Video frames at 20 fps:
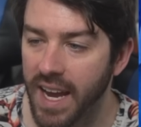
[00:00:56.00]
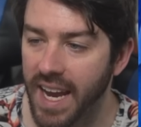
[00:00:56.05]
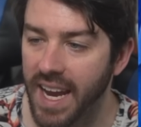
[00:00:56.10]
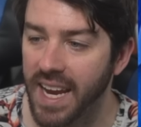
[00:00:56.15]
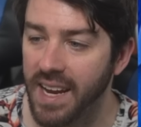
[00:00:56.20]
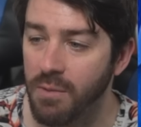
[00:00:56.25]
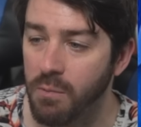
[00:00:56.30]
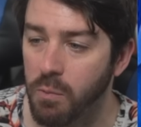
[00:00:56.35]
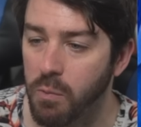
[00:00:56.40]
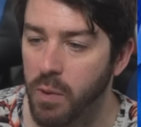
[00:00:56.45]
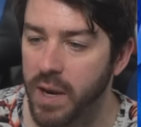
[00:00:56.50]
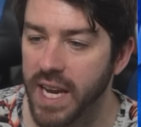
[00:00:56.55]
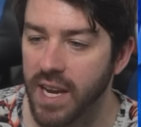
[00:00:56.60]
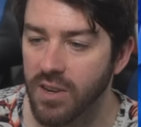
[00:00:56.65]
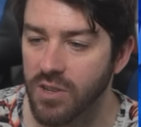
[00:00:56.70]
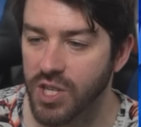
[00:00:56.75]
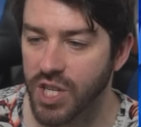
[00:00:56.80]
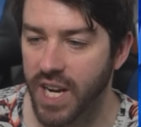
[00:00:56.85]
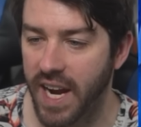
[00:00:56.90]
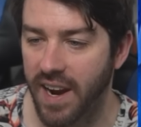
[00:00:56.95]
in
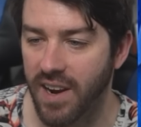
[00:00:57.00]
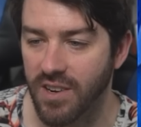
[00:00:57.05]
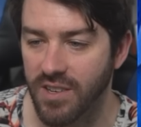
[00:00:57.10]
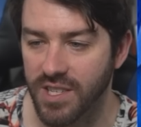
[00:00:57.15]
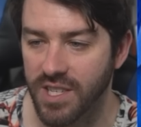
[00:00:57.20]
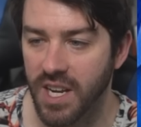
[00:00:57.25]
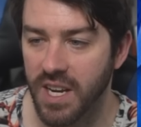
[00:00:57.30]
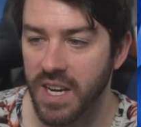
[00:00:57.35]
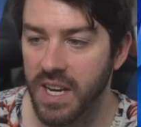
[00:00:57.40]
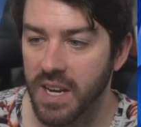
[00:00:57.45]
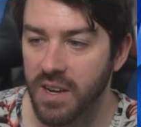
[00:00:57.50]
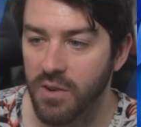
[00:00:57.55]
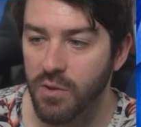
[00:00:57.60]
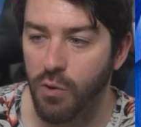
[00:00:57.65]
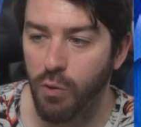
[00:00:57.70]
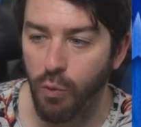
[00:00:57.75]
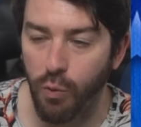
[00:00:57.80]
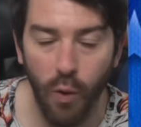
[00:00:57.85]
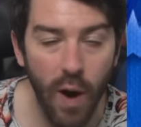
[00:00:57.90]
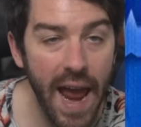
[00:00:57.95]
wheelchairs,
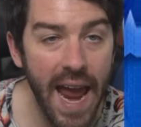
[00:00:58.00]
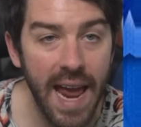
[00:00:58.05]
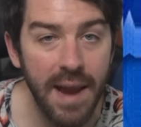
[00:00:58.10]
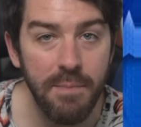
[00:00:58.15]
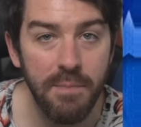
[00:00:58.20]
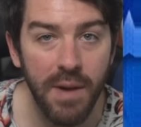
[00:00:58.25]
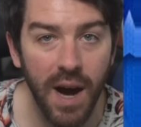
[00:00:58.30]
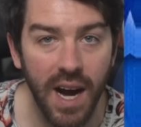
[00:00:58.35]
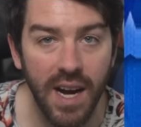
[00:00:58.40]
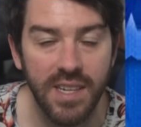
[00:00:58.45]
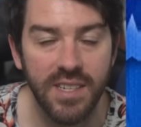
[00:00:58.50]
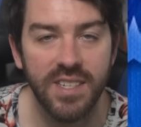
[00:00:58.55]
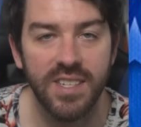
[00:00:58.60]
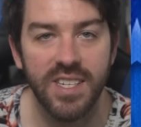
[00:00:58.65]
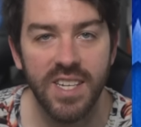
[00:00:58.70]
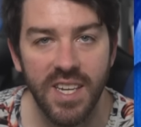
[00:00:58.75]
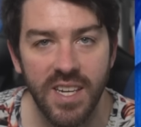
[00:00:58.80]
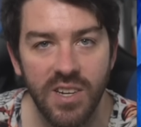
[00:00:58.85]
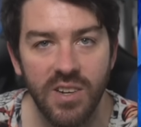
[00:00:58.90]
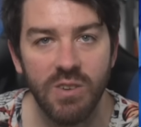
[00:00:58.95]
grandmas,
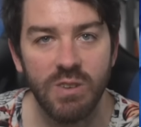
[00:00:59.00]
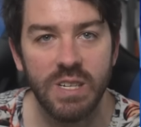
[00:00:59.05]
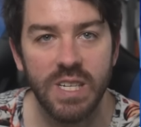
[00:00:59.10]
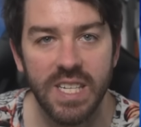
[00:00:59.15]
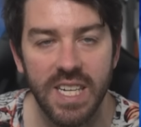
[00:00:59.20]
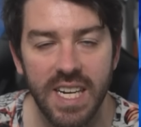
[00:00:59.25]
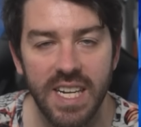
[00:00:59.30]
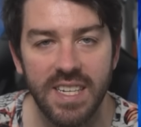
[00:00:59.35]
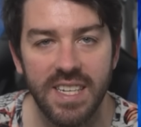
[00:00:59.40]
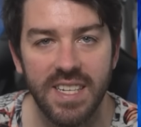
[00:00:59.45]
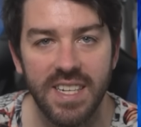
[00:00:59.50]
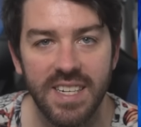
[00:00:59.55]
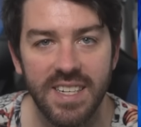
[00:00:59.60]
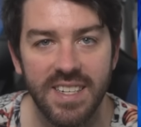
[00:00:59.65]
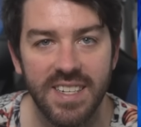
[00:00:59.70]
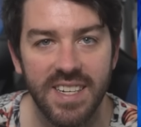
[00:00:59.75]
senior citizens